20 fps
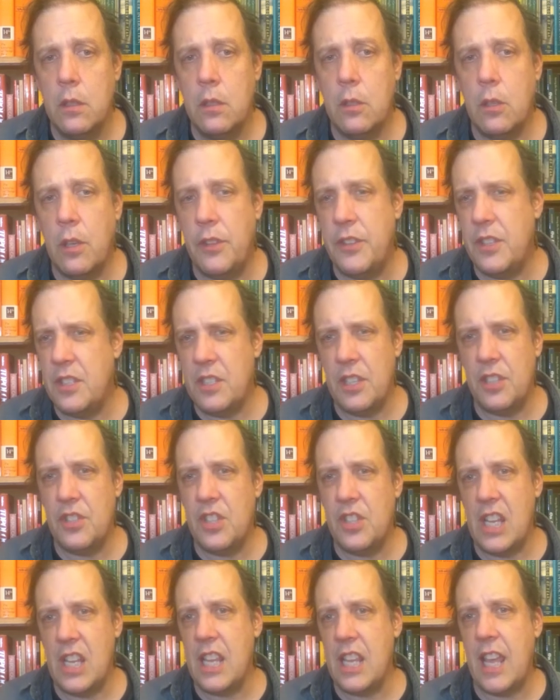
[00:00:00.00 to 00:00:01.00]
Or that just
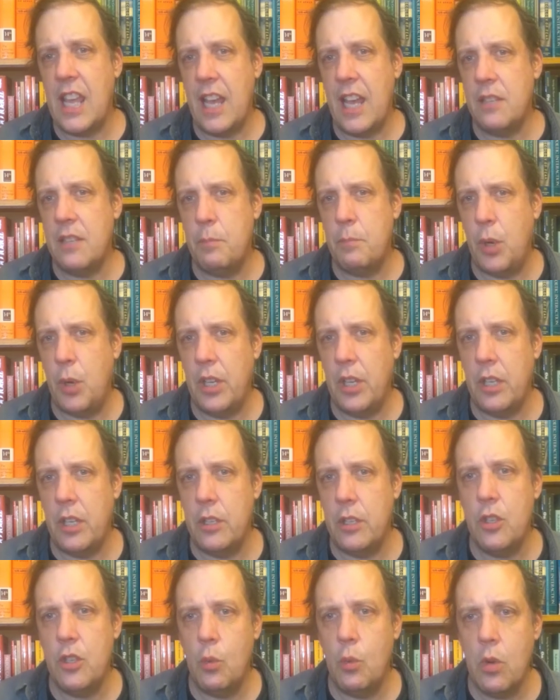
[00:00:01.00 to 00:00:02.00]
that he can't put it
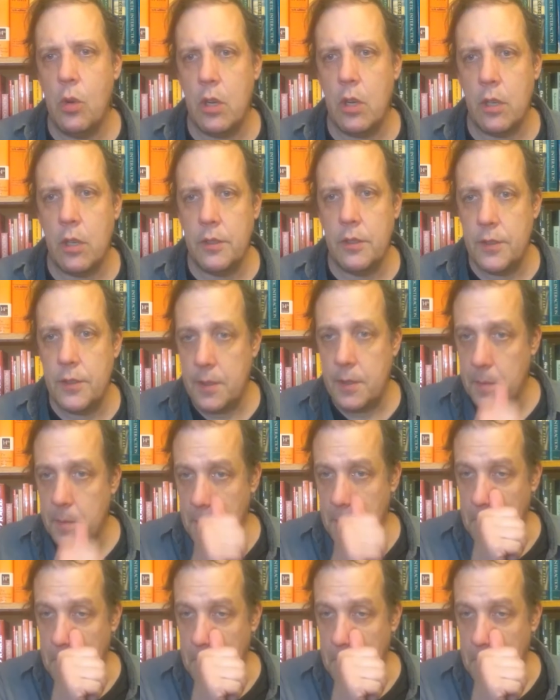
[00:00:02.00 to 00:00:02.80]
into words?